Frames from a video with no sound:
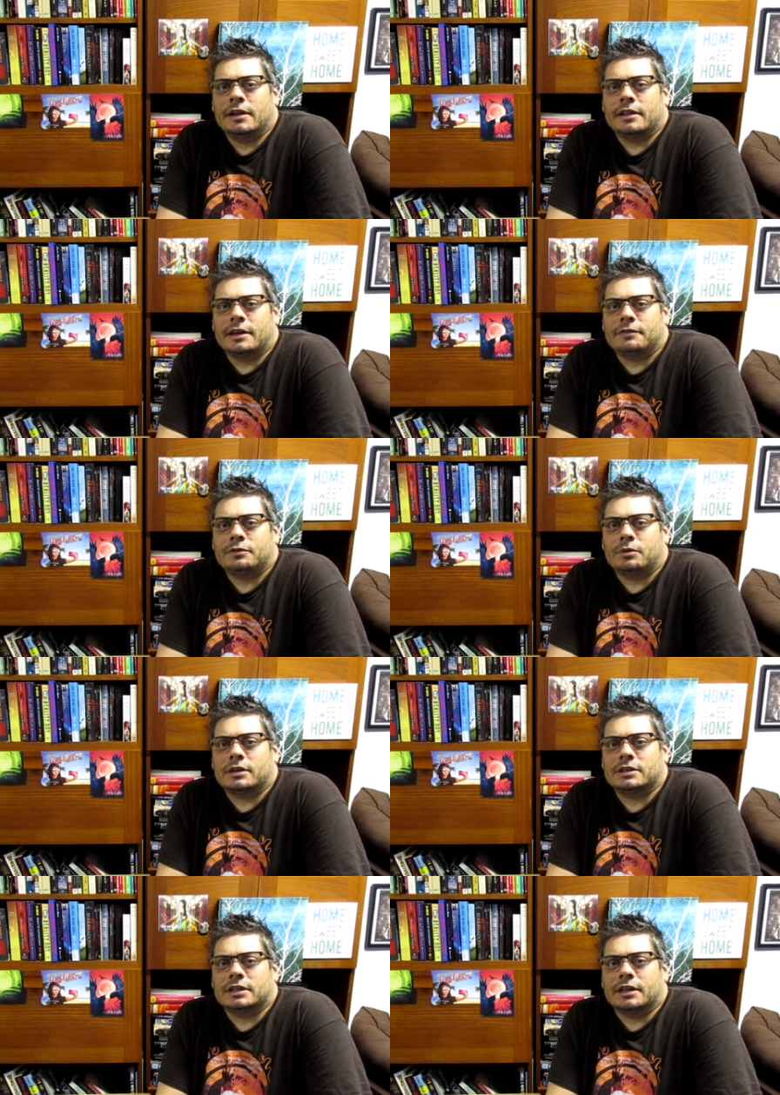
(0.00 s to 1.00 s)
Thanks for
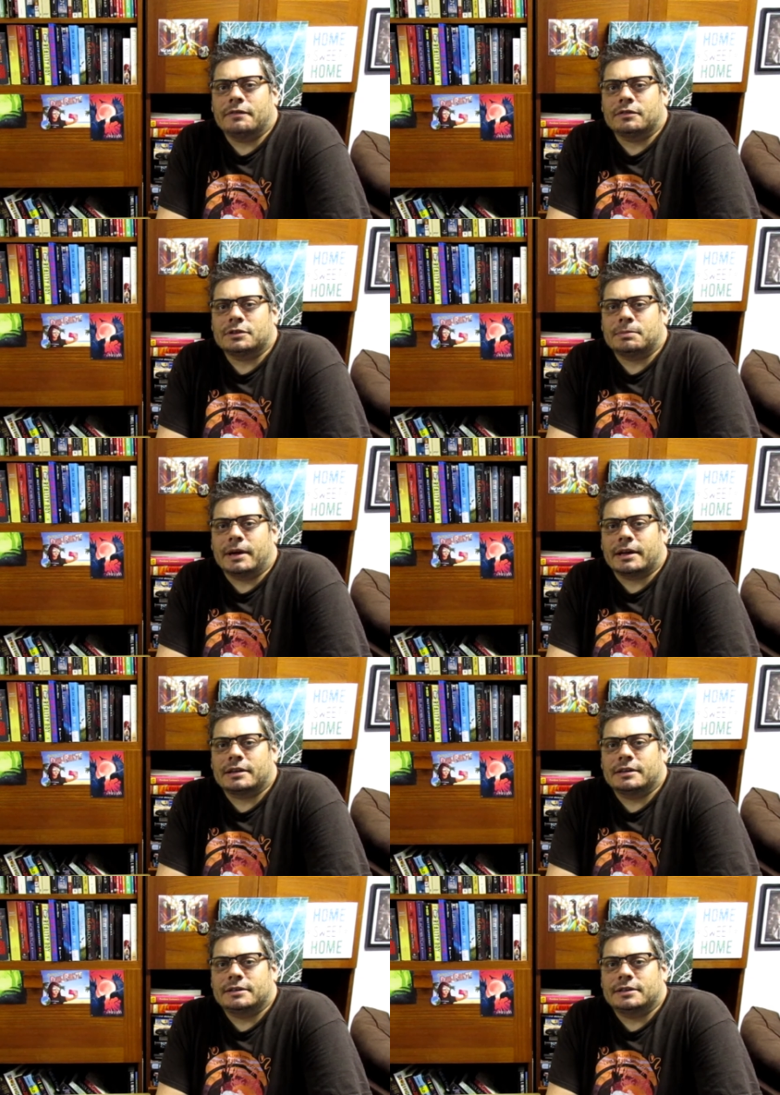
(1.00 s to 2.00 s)
watching. Love and respect.
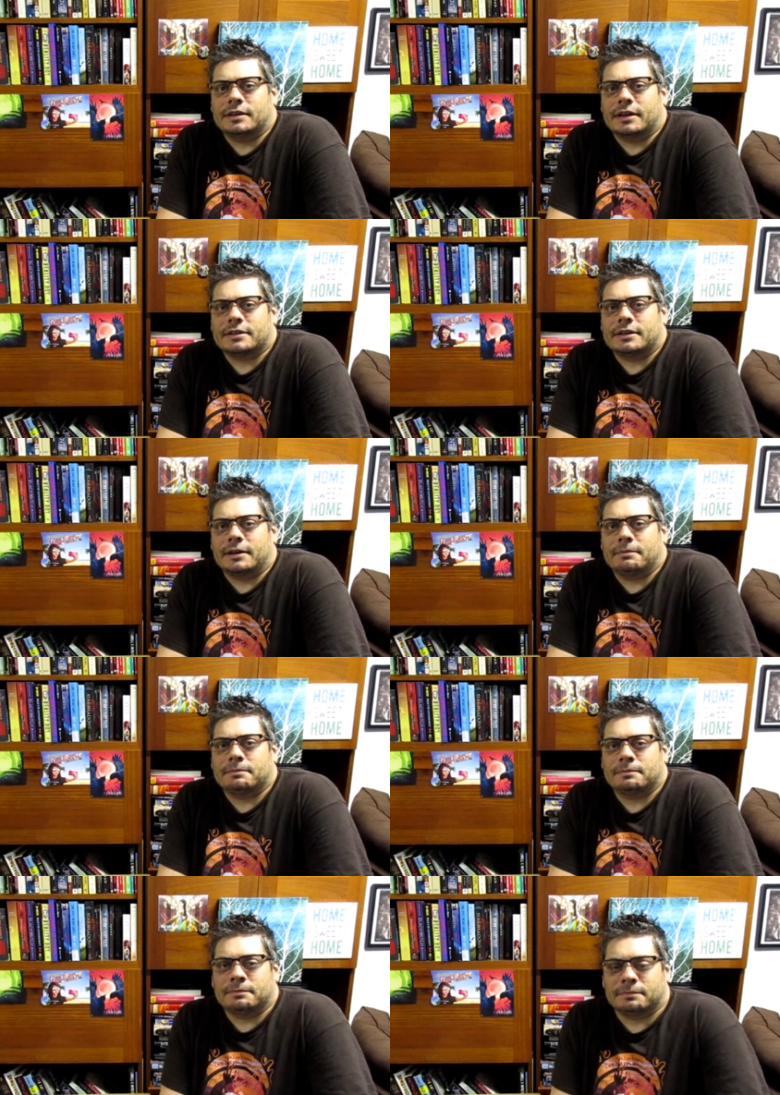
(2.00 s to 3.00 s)
See you next time.